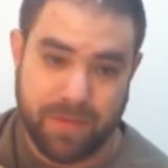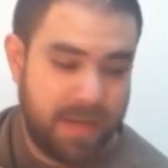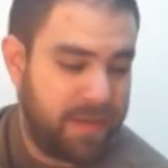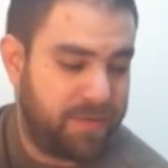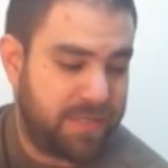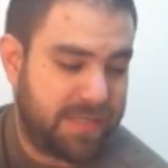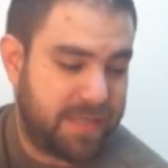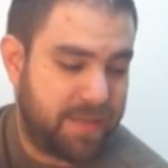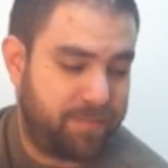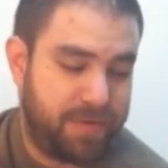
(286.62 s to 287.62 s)
there, you just
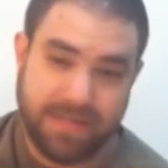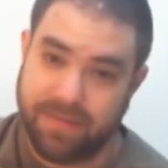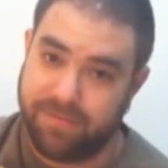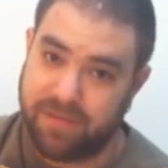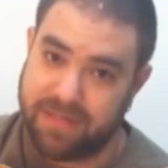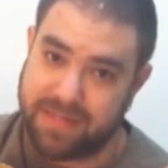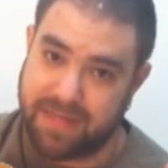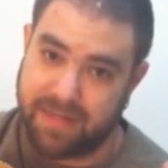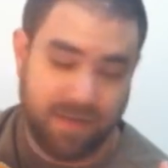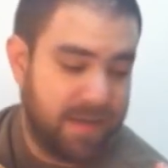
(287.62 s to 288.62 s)
stop pressing for a
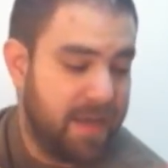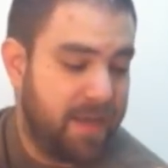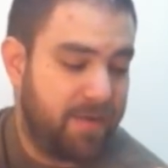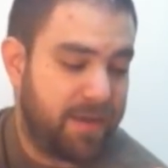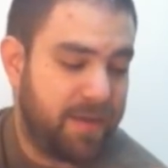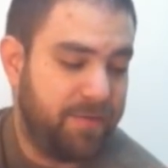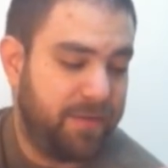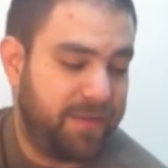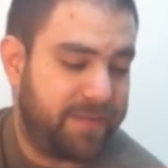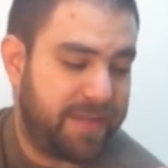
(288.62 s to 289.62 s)
second. Okay, you
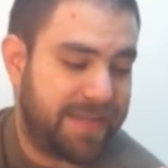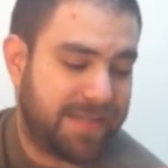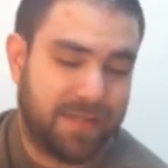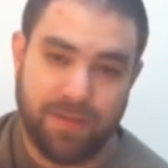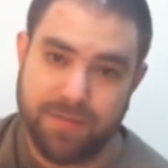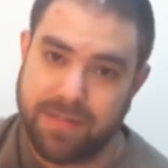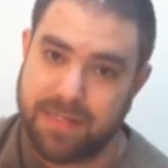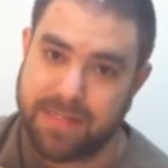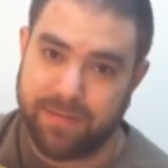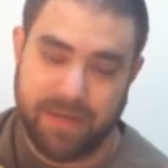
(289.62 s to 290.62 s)
leave it as close to the
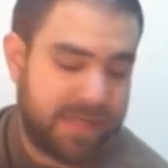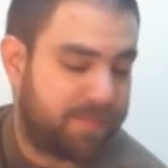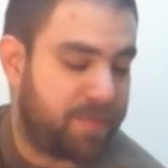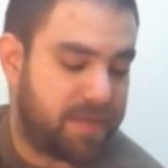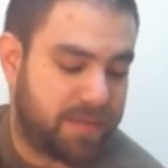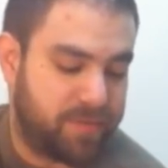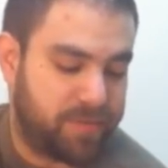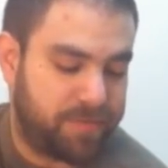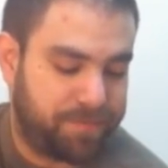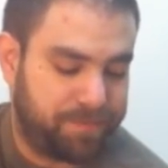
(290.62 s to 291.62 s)
string as
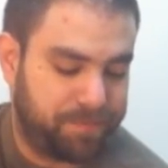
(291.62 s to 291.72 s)
possible.